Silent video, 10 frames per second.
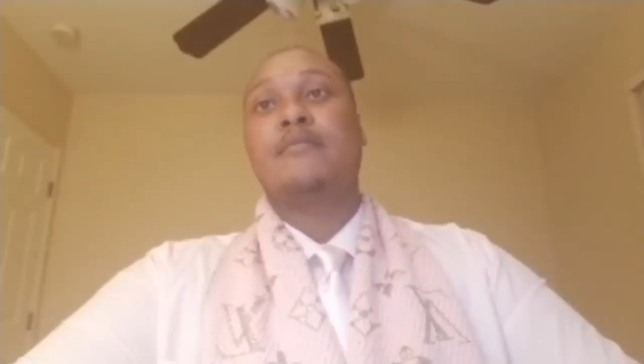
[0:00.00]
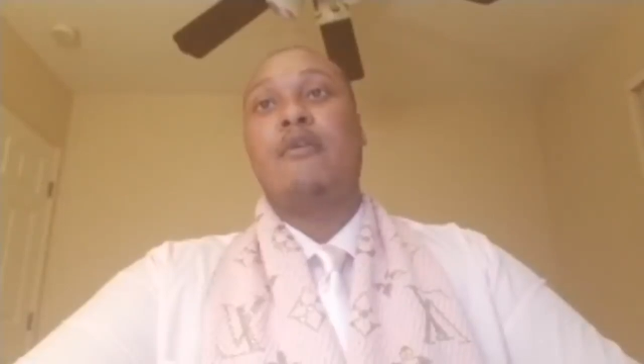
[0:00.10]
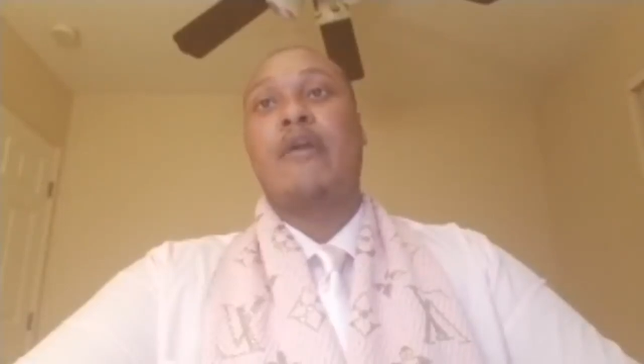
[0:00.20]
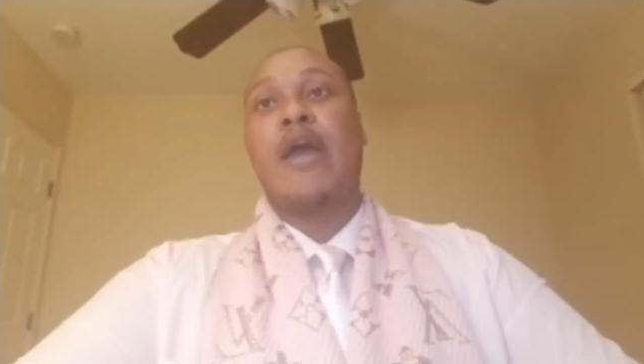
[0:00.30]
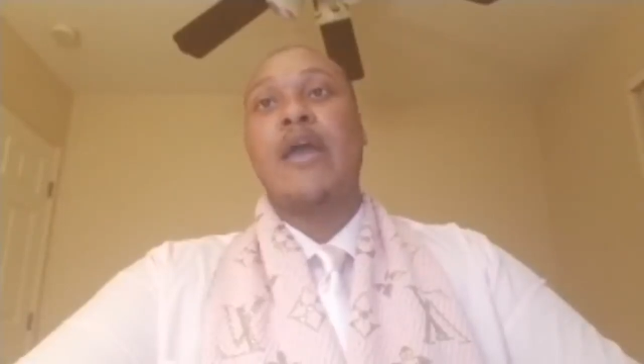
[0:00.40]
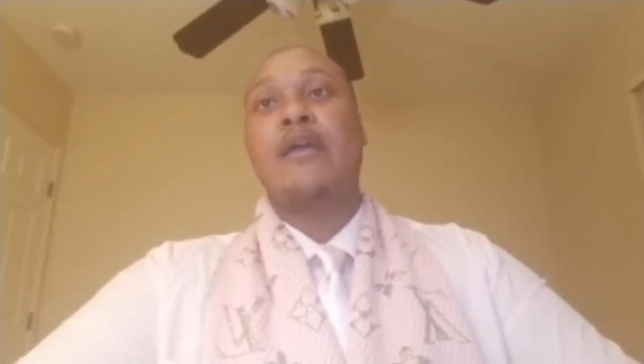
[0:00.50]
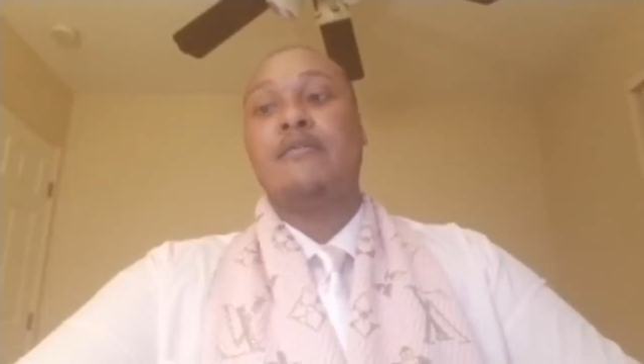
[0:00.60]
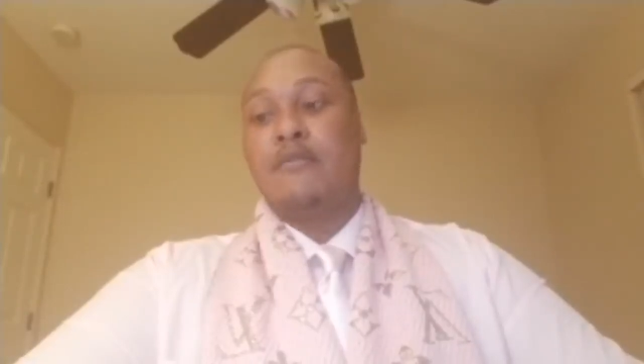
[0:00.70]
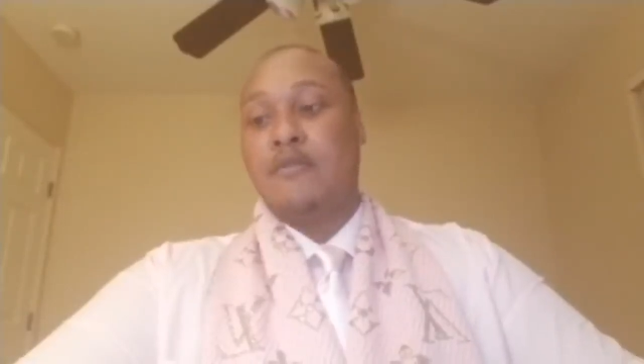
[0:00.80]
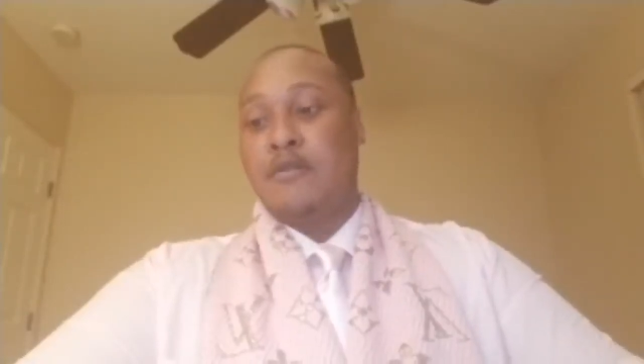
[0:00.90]

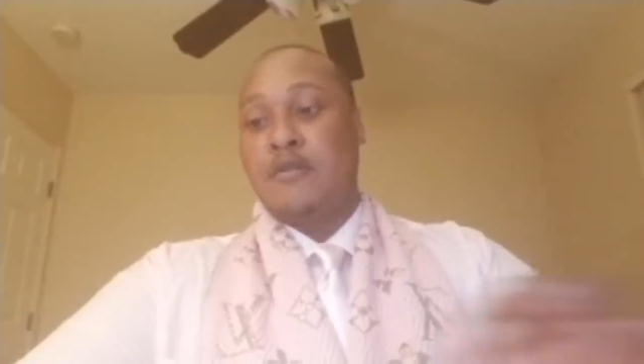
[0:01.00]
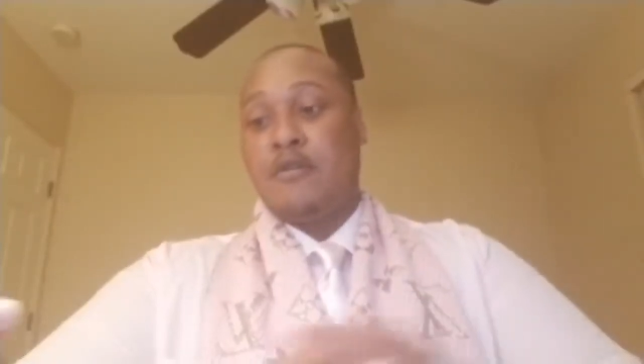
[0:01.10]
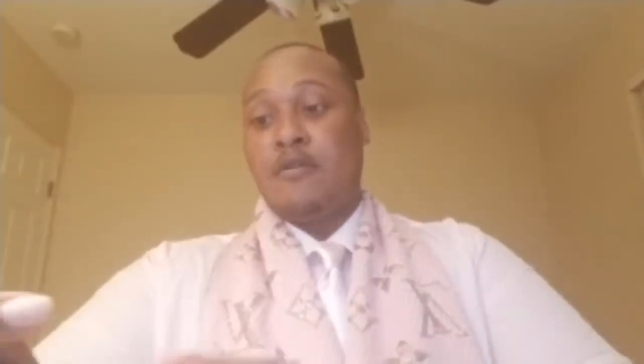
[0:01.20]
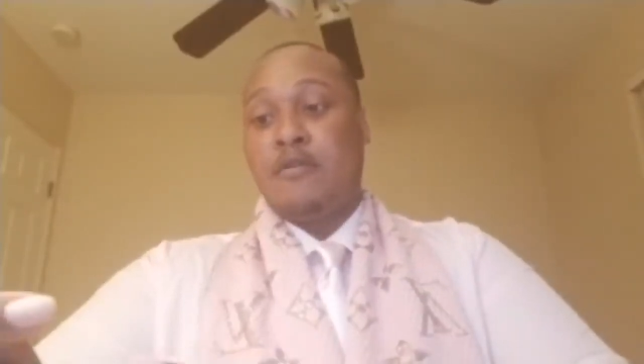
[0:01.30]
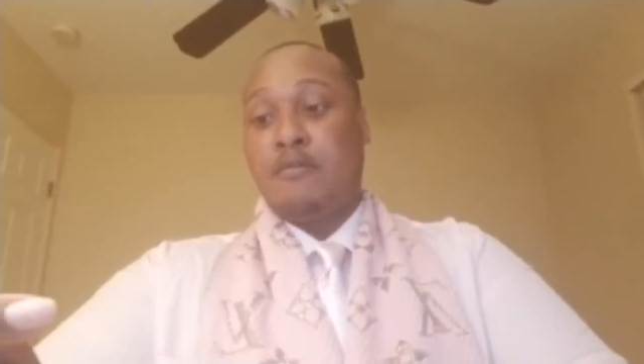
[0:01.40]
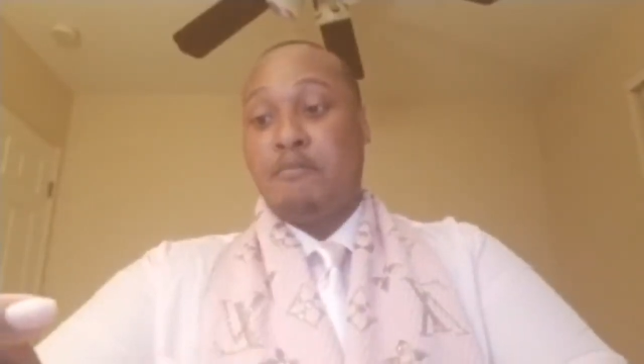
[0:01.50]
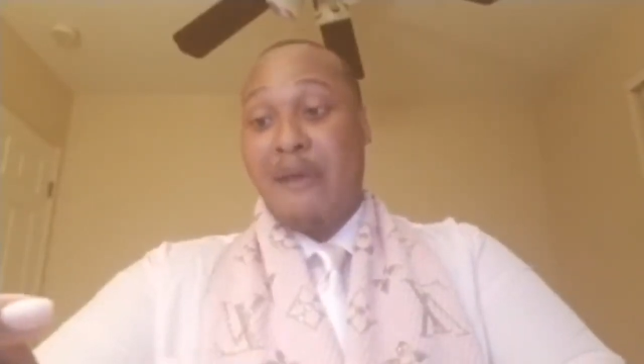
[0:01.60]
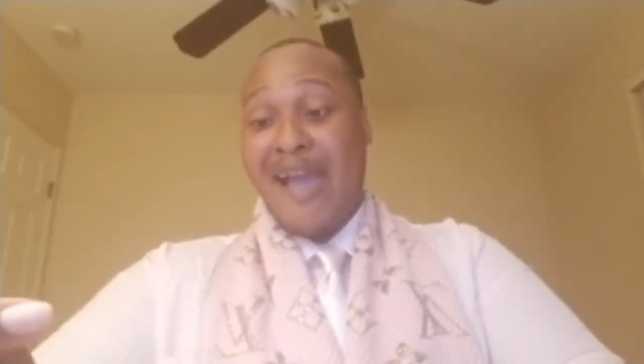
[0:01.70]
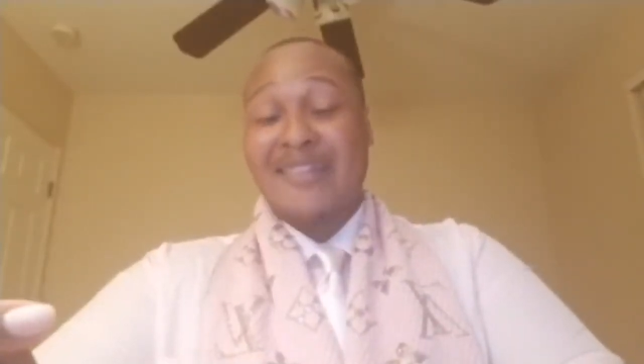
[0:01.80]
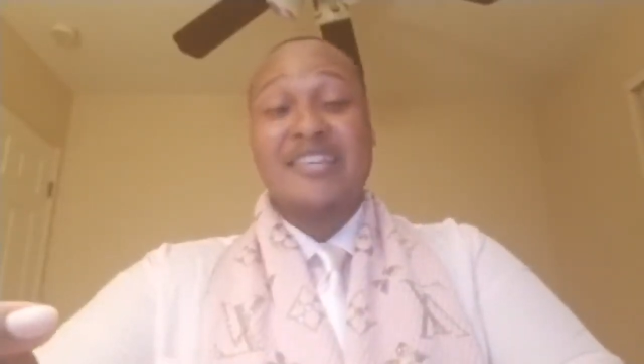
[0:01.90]
Okay?
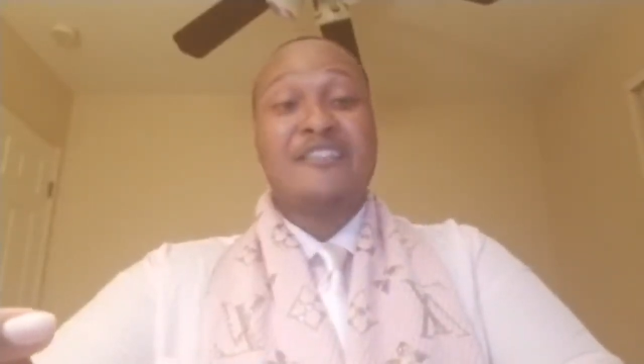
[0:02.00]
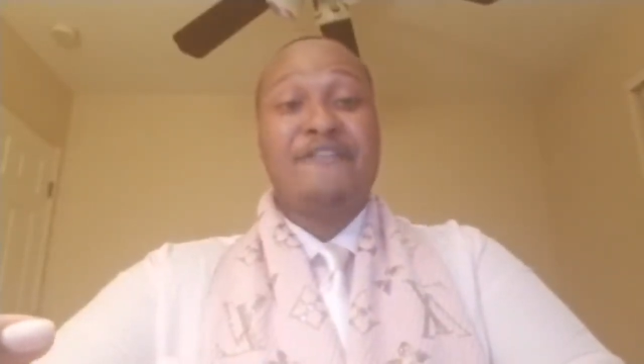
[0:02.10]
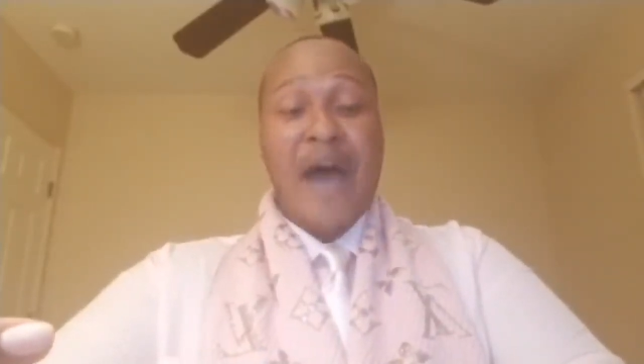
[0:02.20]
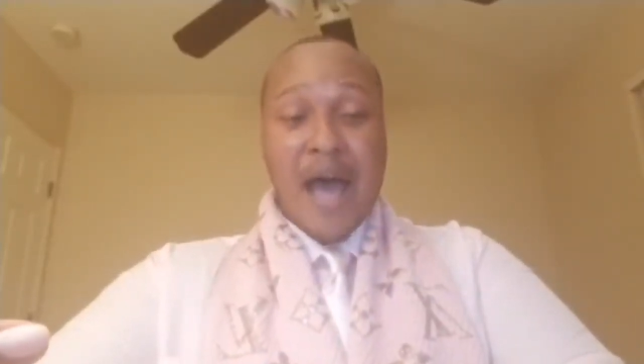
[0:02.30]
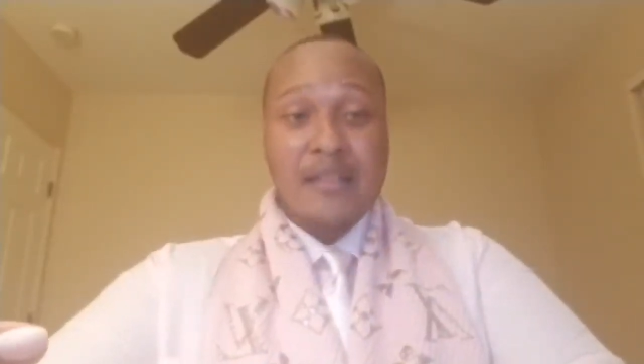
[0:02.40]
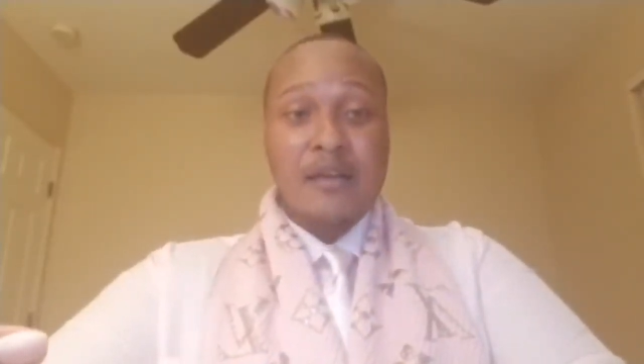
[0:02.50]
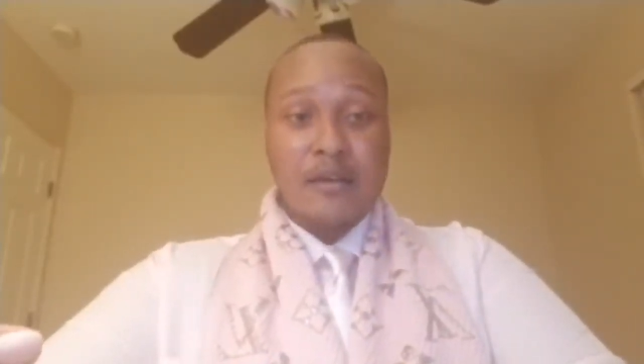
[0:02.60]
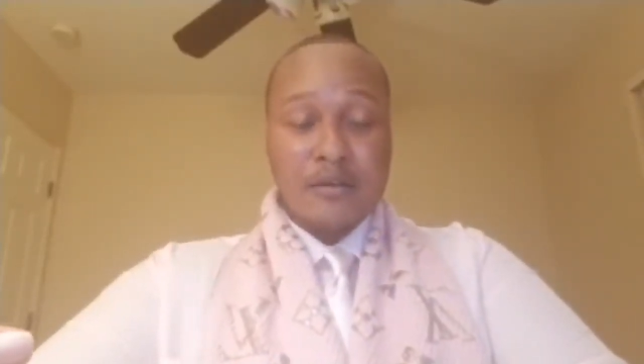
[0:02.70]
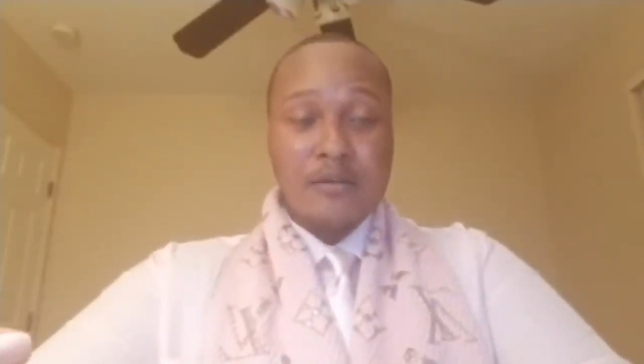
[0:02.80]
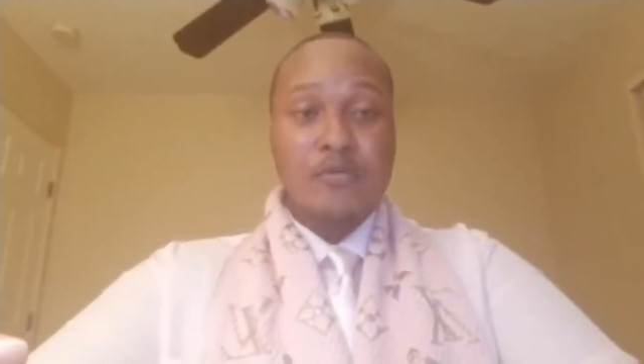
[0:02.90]
Bradley's
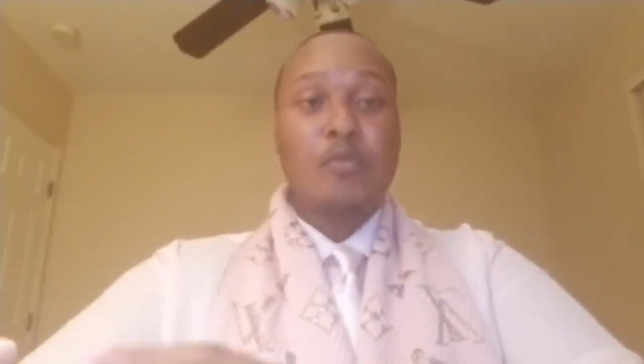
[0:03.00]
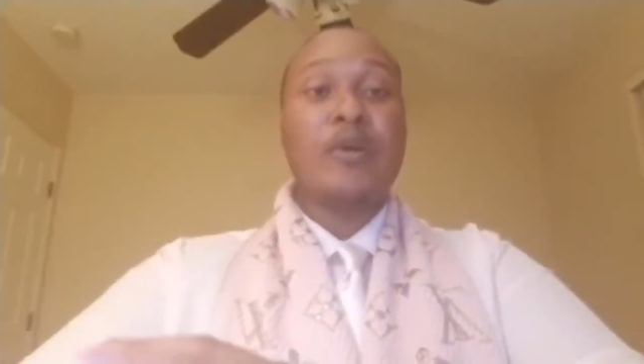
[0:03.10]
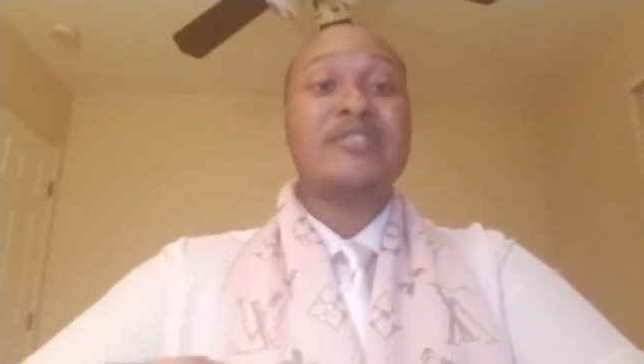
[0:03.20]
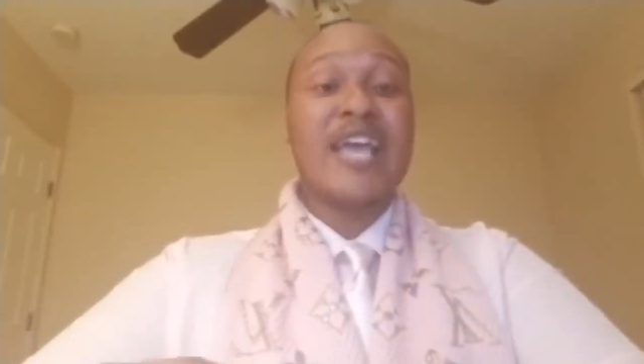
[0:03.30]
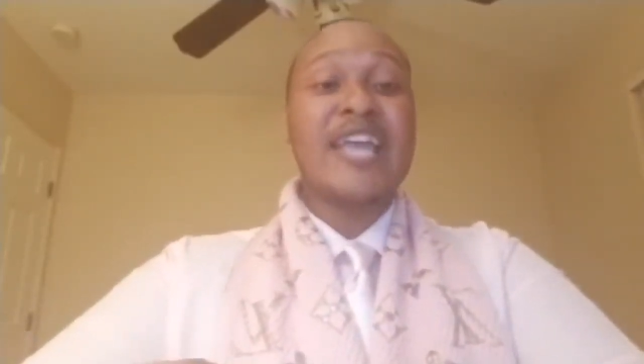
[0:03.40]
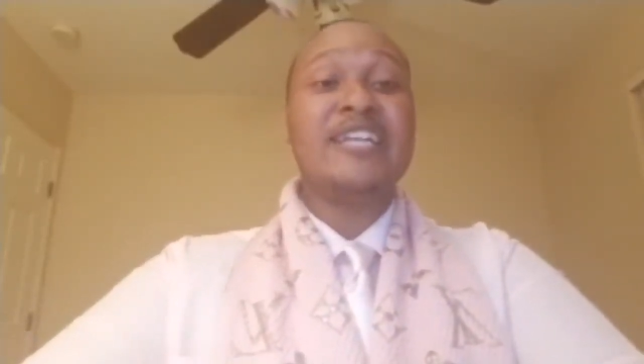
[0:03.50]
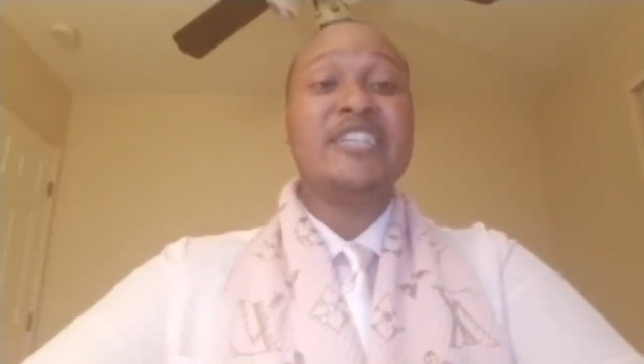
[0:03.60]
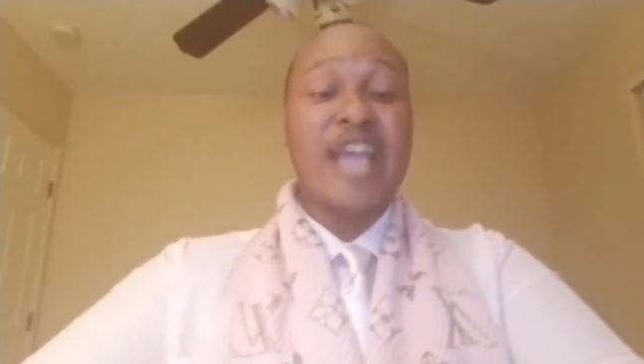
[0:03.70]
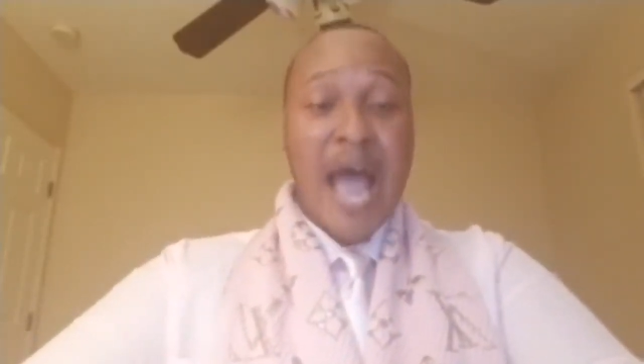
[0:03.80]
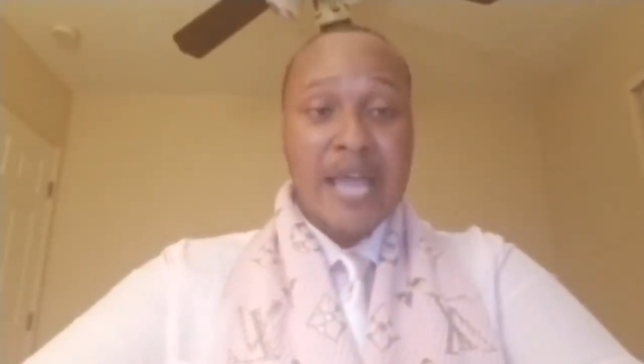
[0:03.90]
father was a
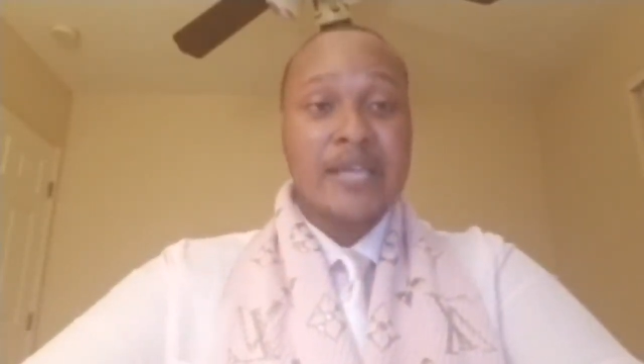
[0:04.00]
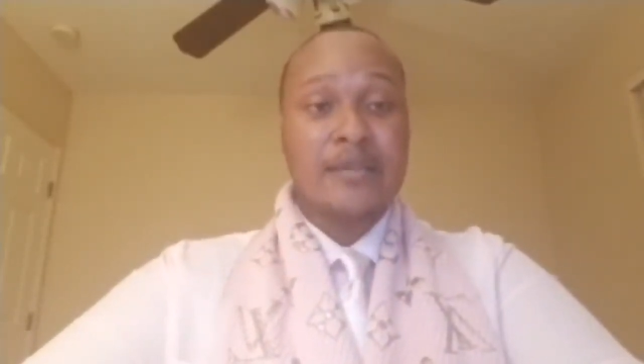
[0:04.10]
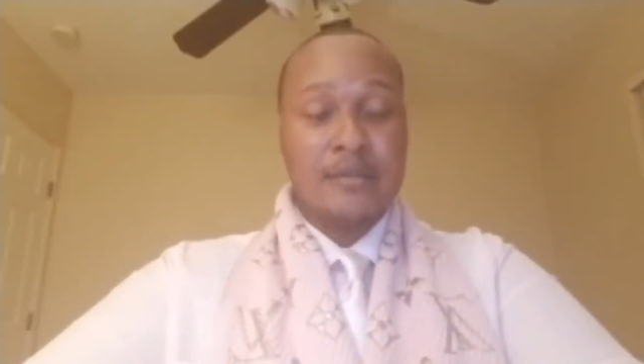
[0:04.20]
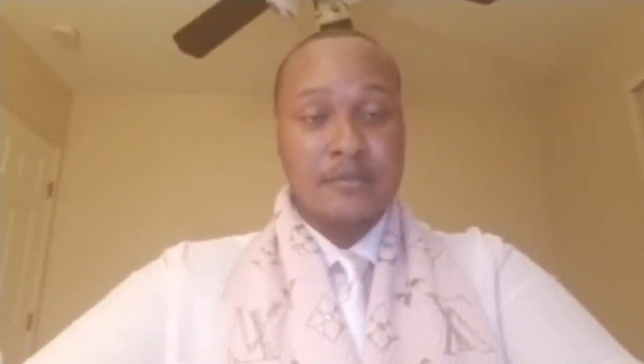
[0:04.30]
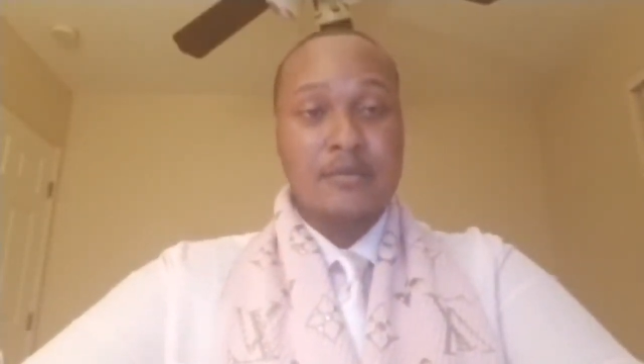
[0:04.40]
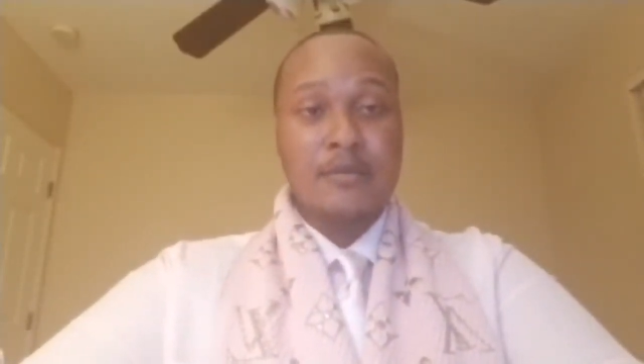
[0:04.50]
giant